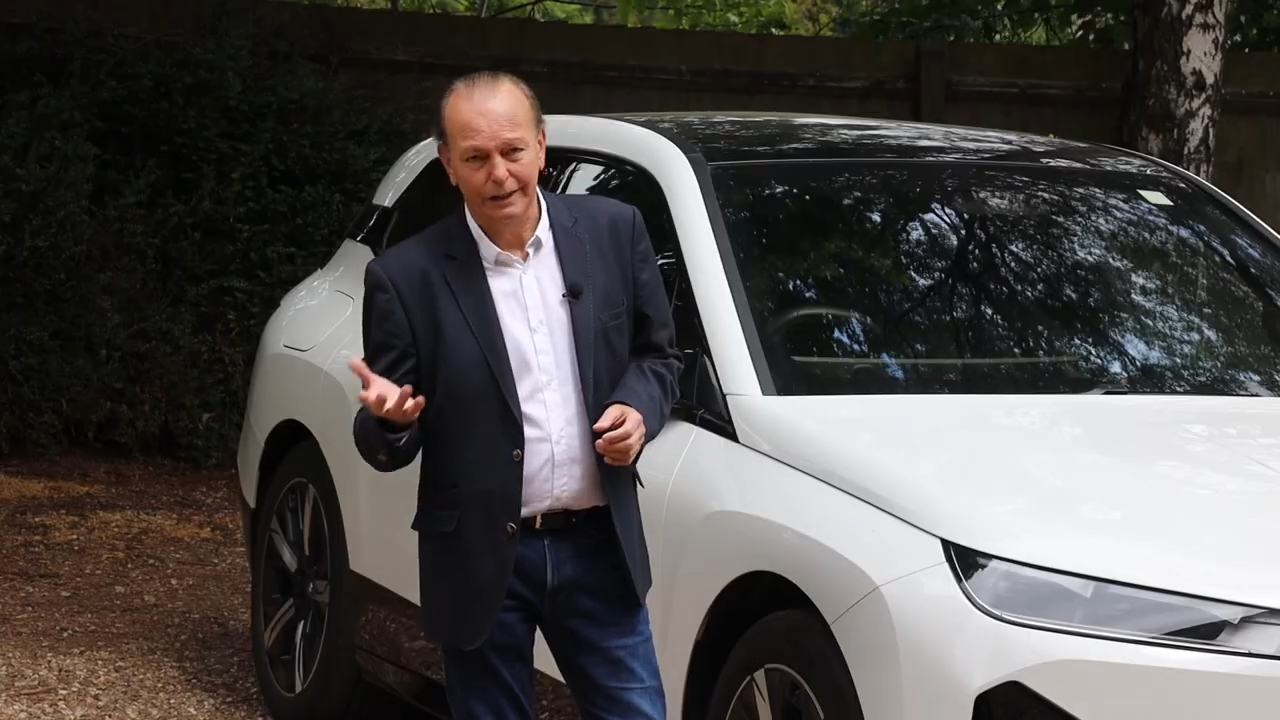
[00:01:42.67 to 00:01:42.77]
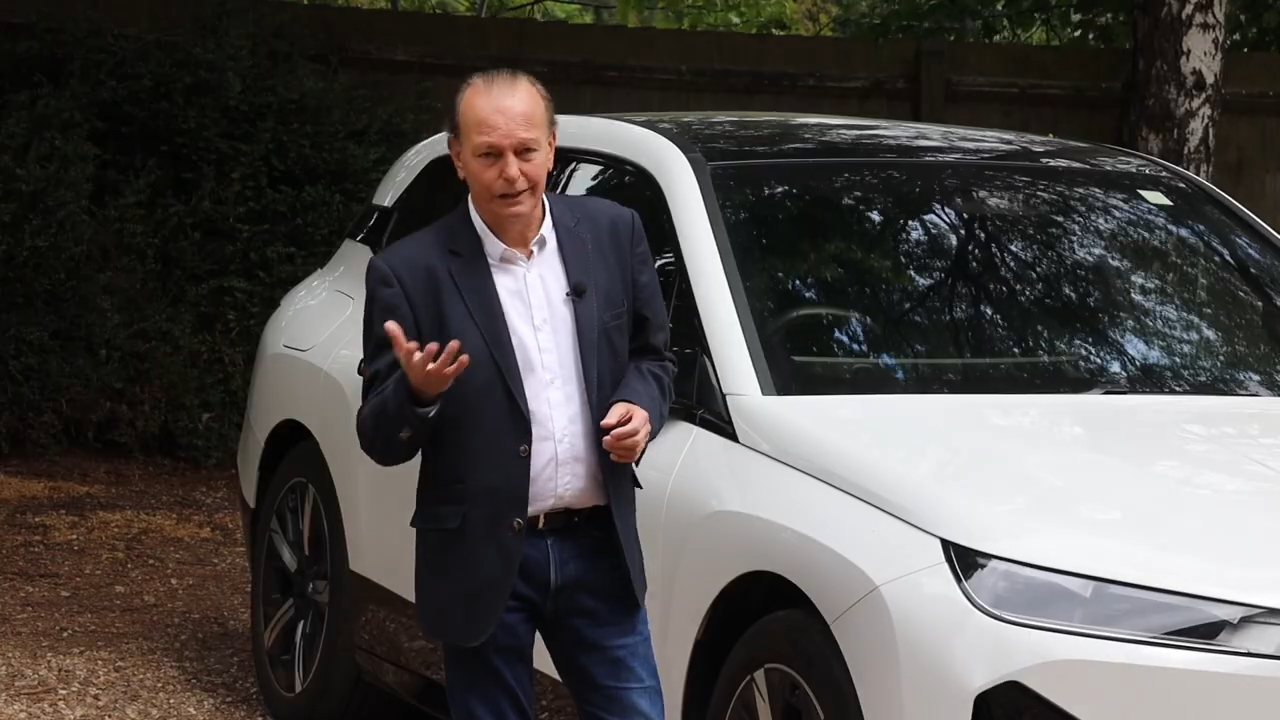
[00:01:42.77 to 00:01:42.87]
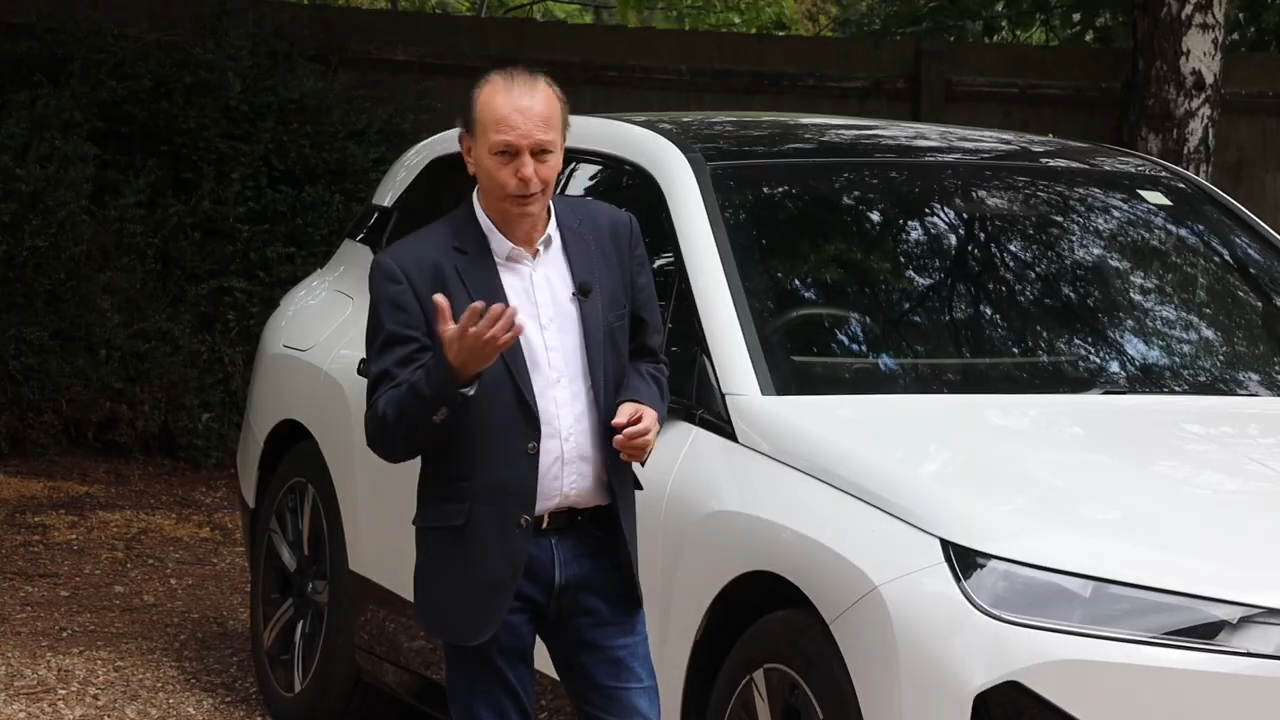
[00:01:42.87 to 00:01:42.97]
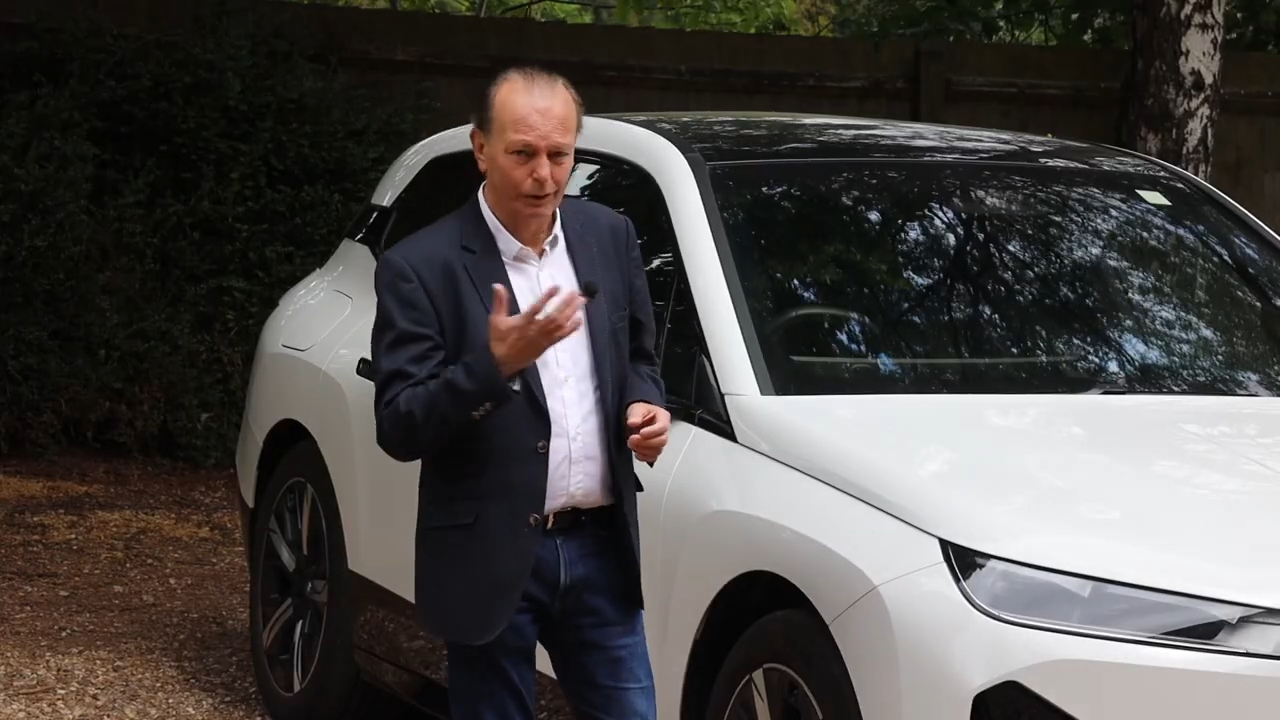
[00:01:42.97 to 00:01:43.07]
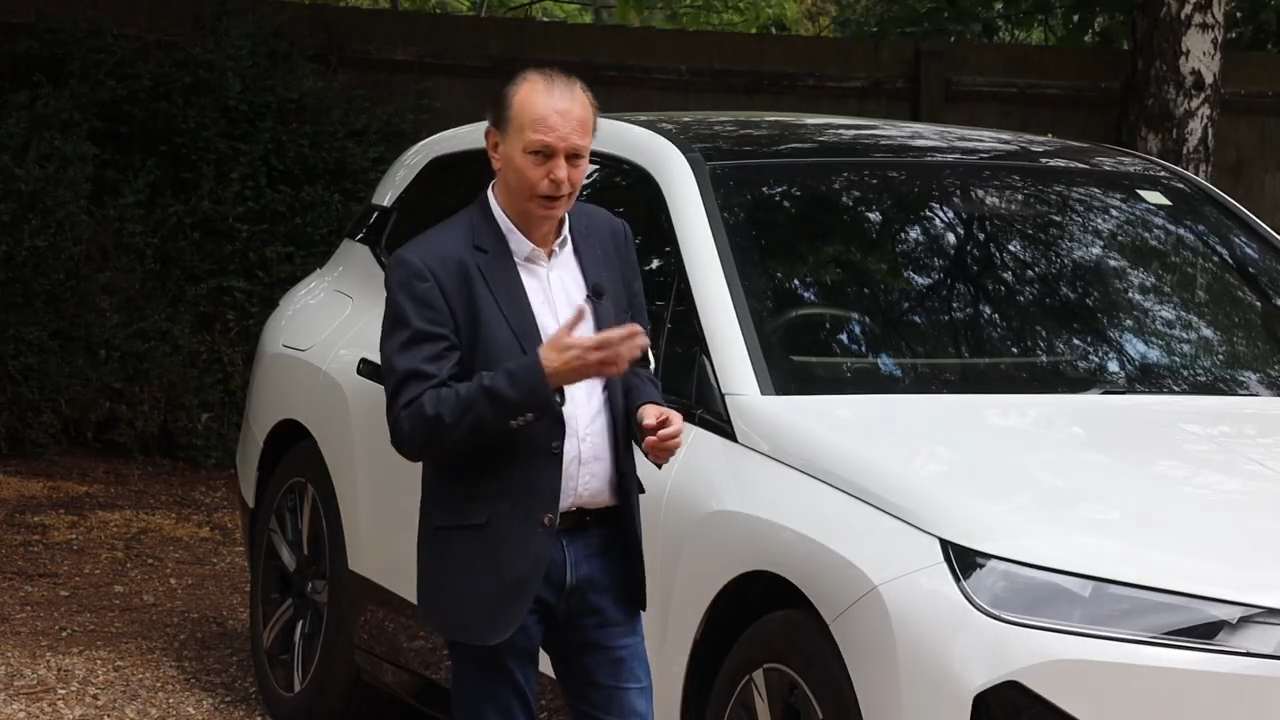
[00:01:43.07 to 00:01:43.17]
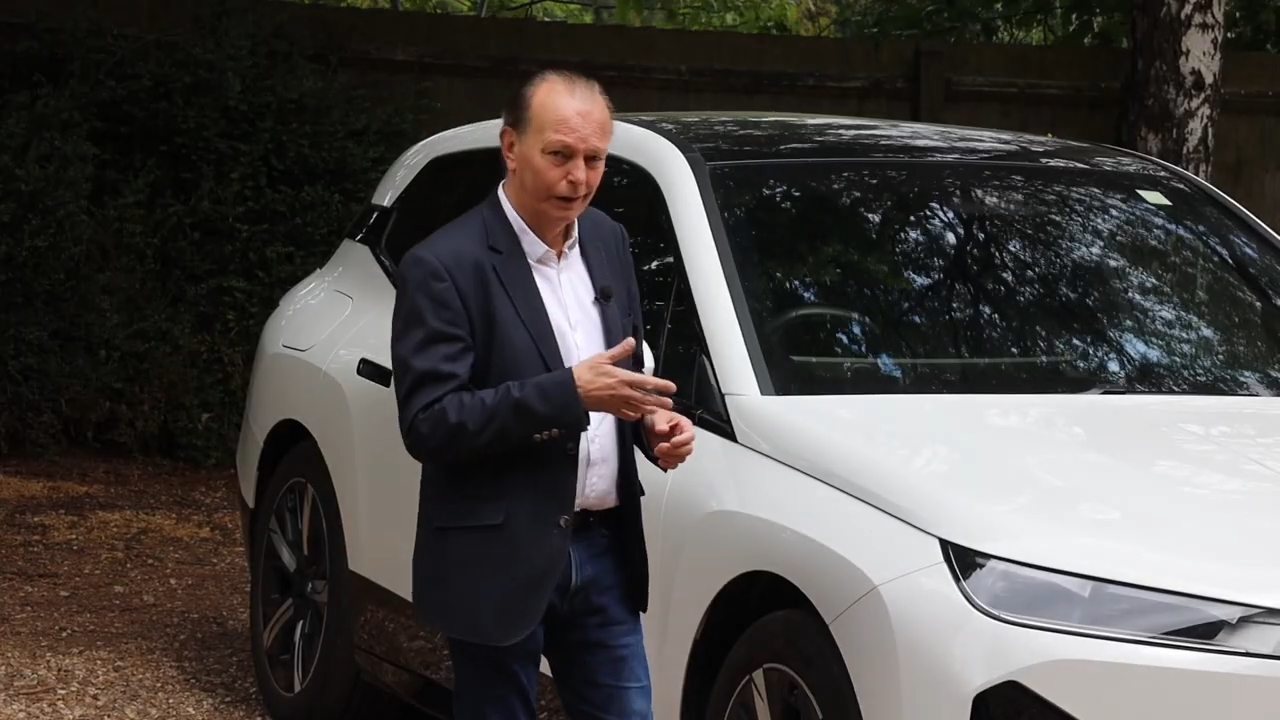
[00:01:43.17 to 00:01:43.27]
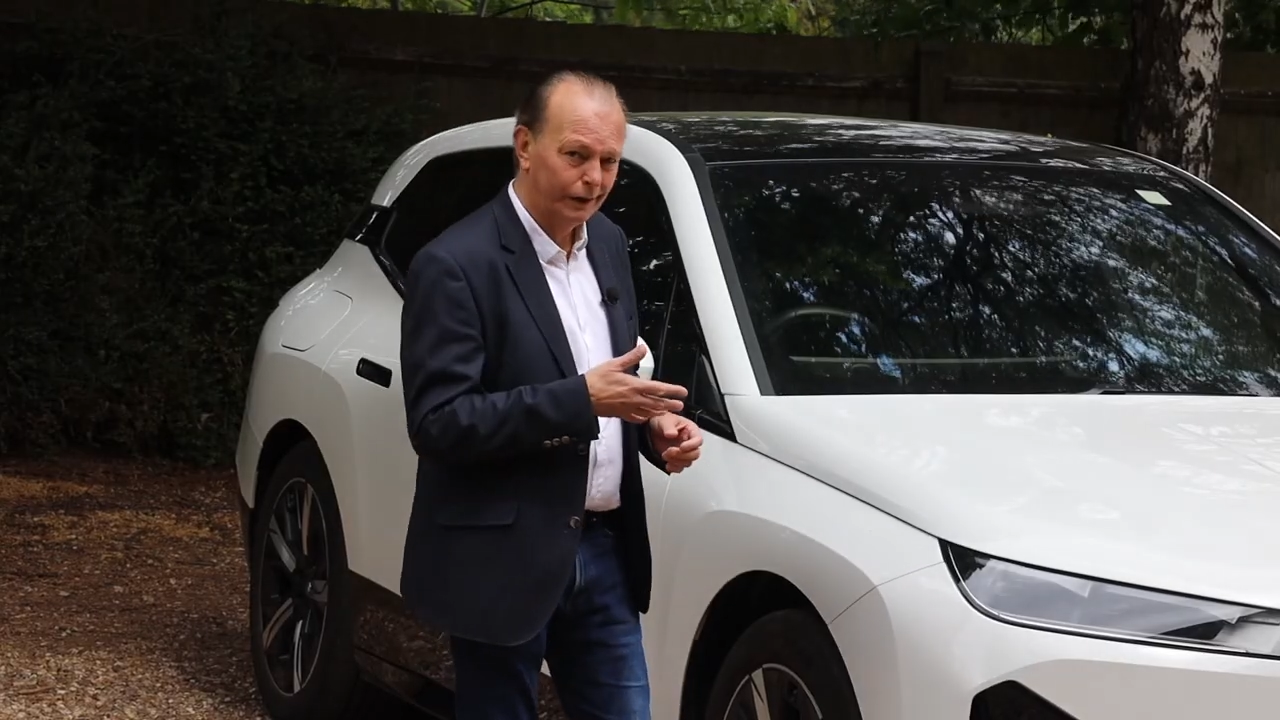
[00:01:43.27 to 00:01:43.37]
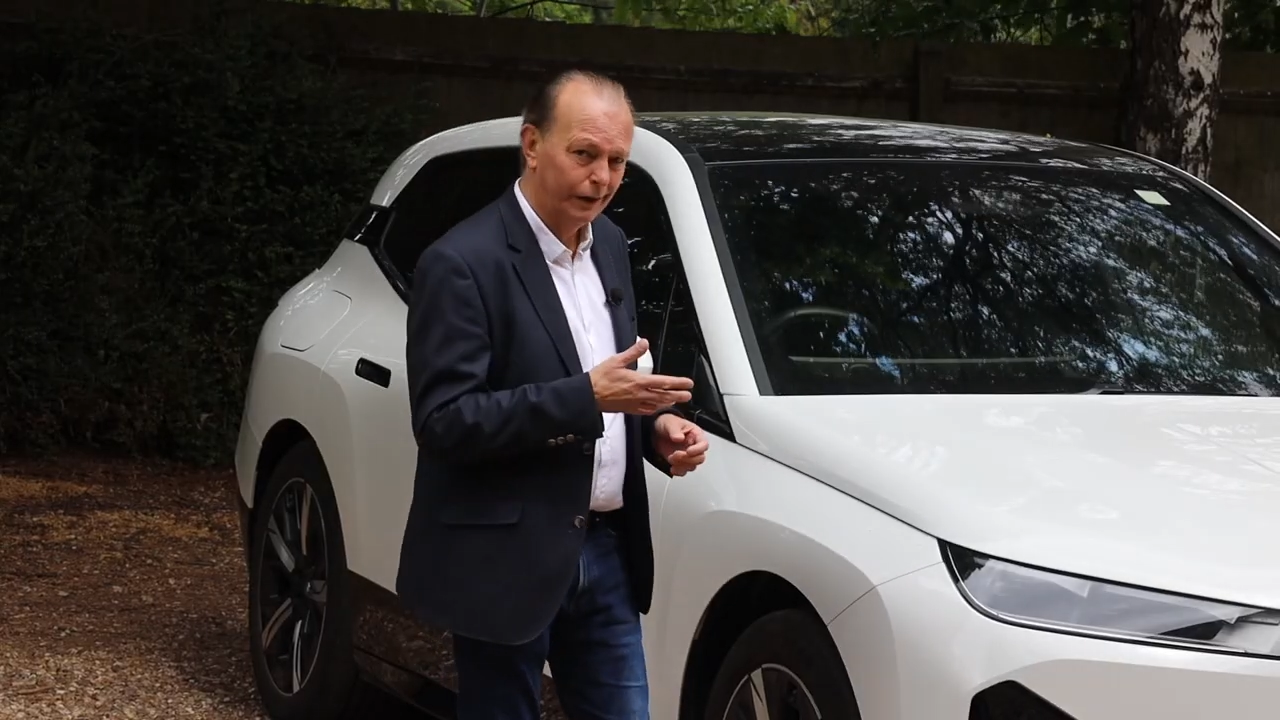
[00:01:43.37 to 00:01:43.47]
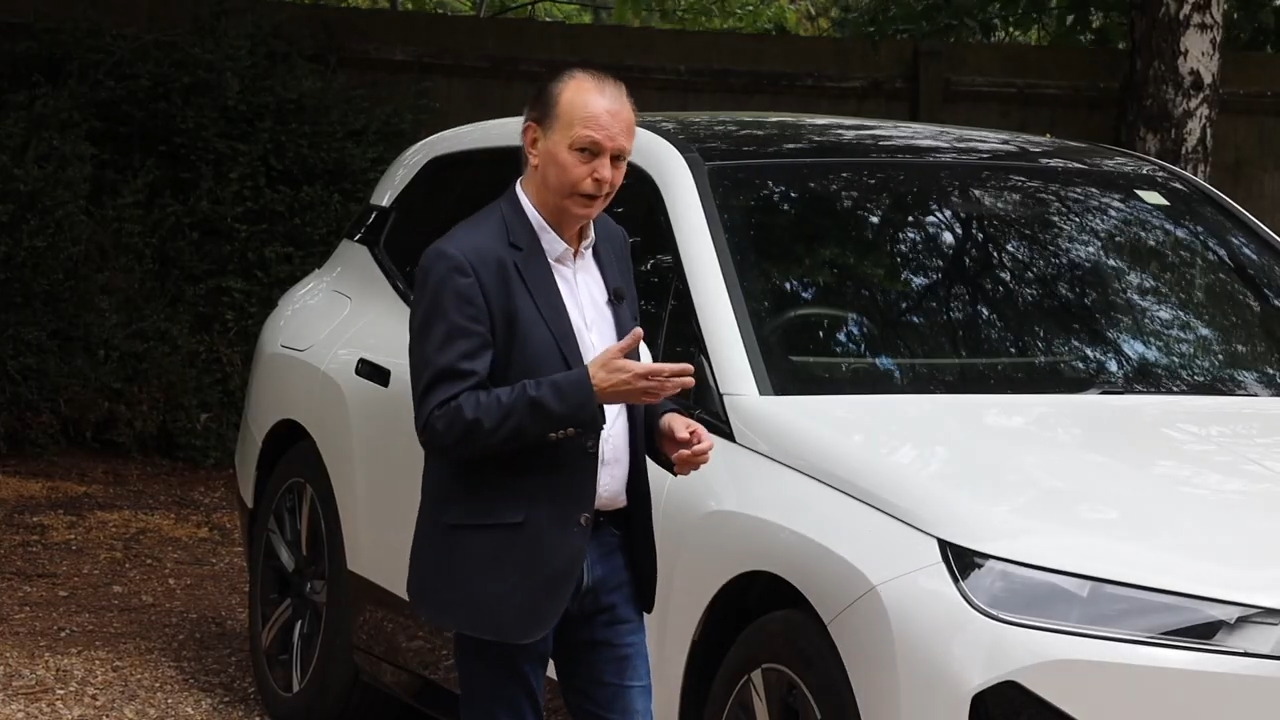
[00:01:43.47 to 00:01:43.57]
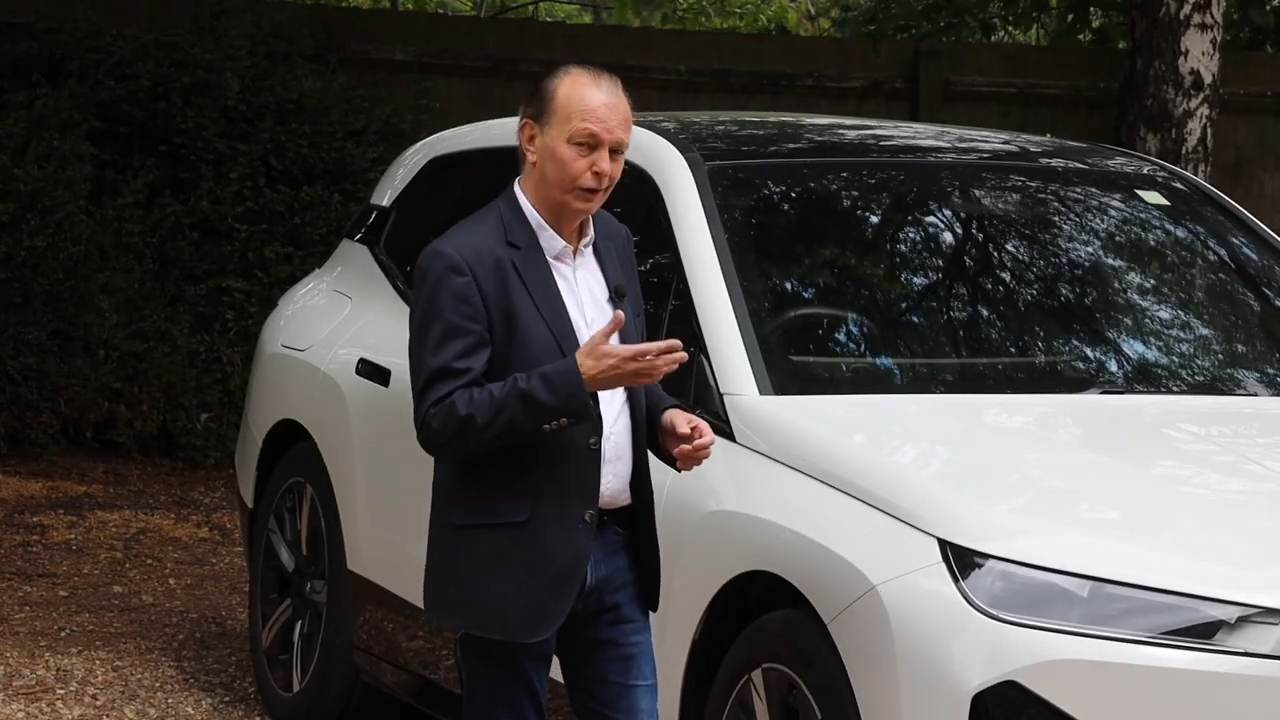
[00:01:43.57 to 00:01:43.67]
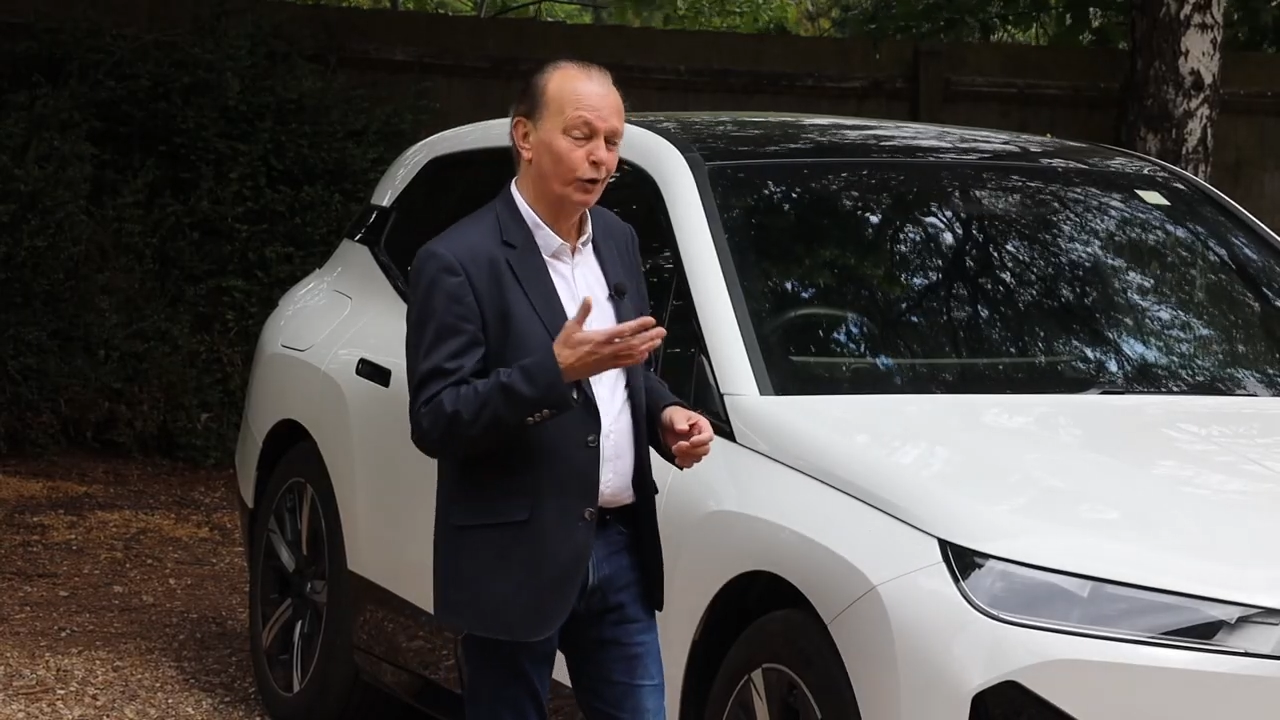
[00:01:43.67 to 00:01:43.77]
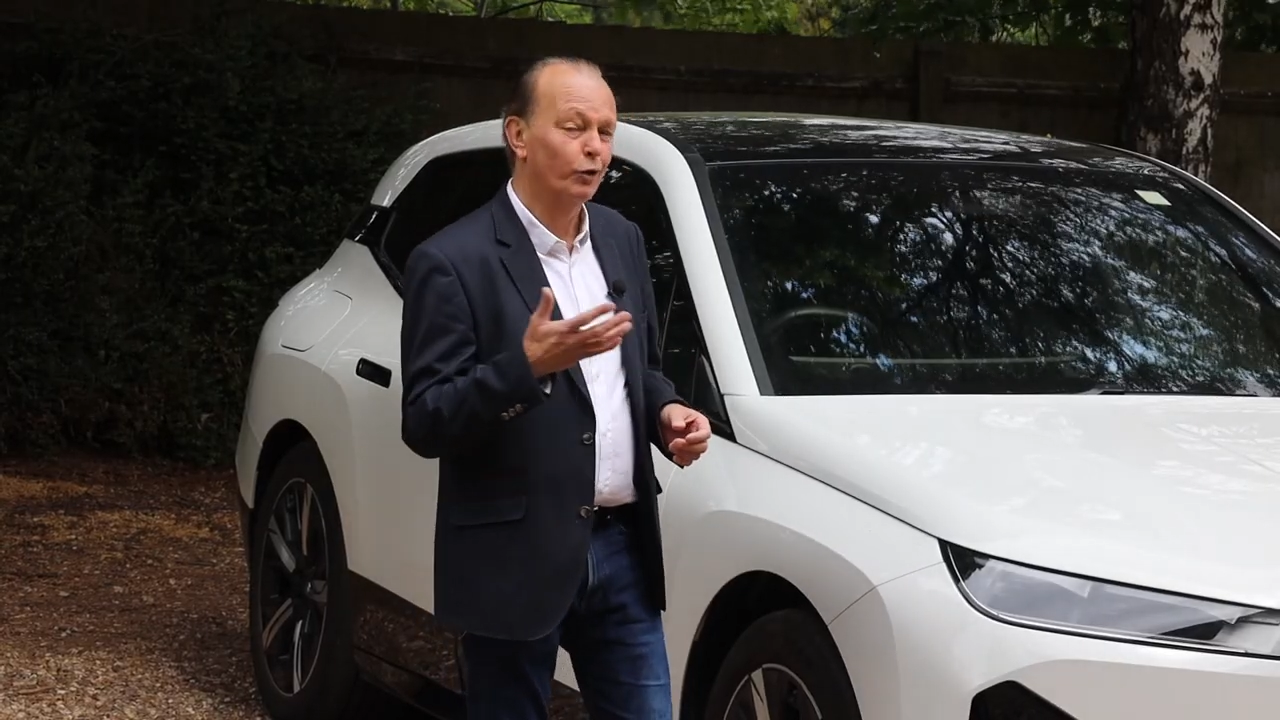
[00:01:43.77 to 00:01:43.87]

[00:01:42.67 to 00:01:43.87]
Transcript: You either like it